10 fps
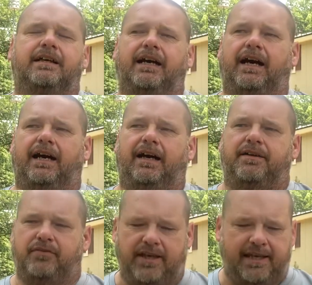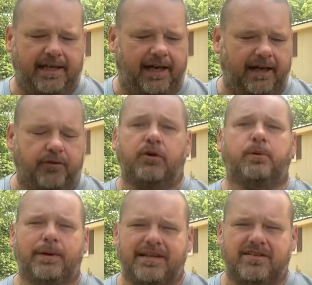uh, the uh,
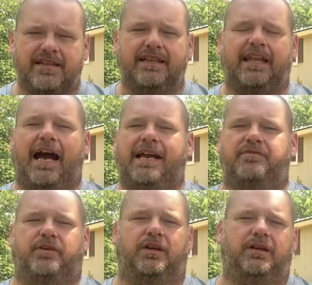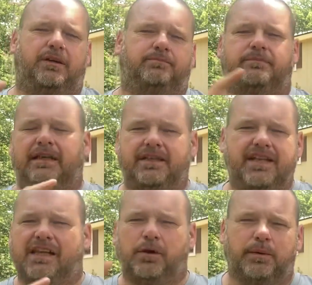Thermarest Z Lite, the
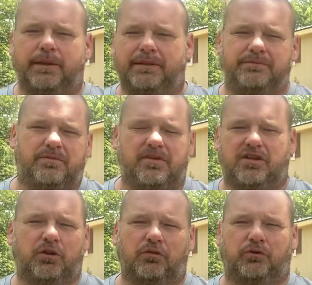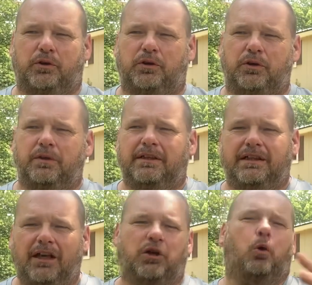yellow and silver
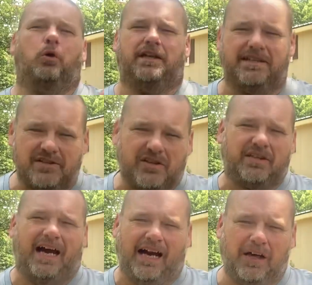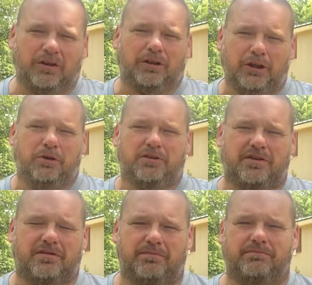accordion style
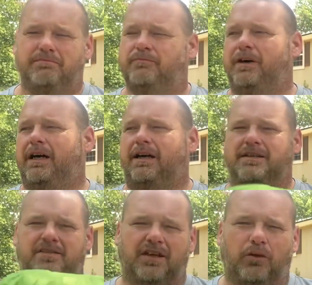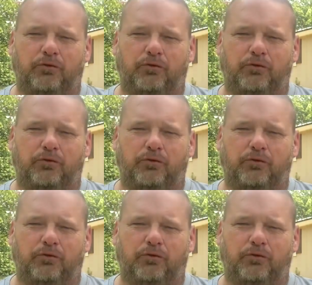close uh, cell